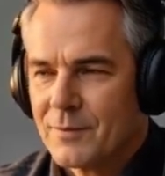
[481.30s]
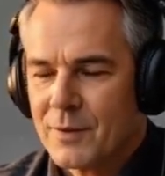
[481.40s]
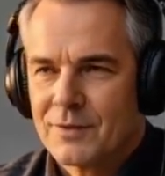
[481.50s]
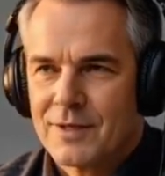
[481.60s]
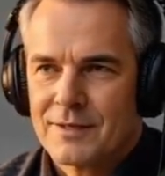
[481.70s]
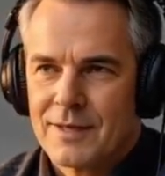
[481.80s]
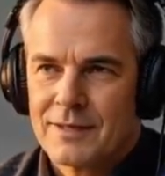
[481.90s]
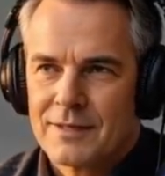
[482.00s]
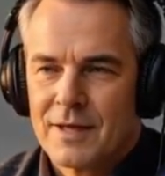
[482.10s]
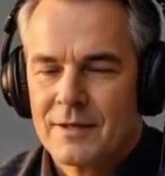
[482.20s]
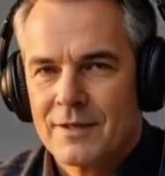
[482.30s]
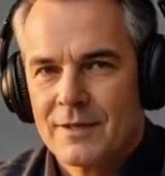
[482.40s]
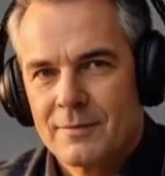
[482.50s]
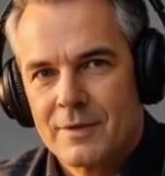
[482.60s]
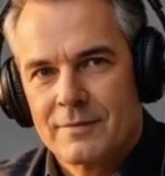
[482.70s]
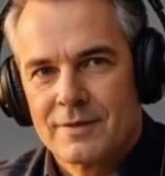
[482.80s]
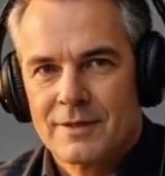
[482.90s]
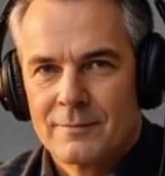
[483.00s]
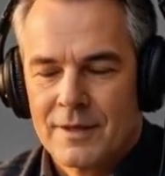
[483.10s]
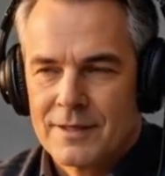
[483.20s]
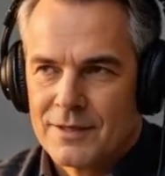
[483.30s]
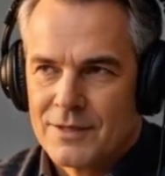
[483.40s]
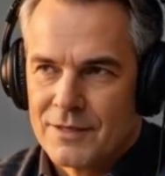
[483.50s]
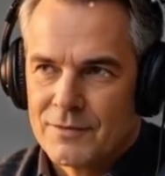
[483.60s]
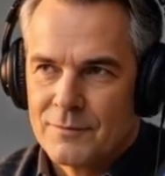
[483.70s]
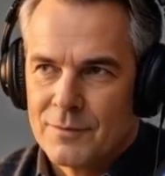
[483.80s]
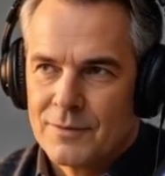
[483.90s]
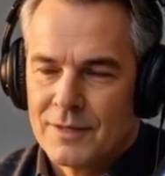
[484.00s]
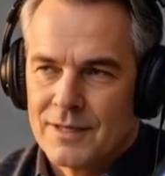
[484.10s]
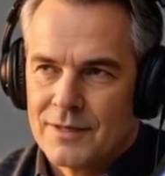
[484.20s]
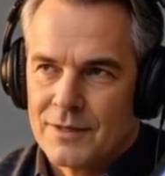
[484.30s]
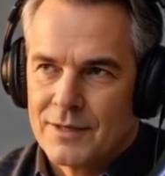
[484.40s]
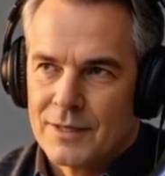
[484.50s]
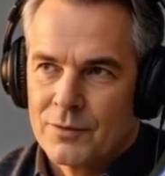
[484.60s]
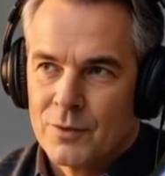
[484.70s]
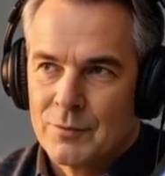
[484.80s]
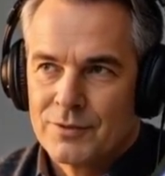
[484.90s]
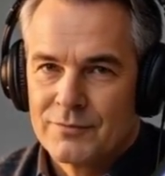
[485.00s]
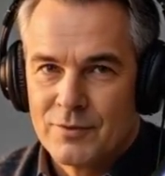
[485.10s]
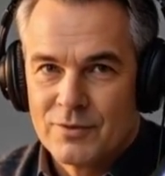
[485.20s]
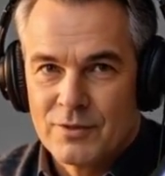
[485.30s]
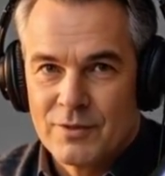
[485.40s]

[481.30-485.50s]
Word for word: projects like Starship offers a speculative but potentially enormous future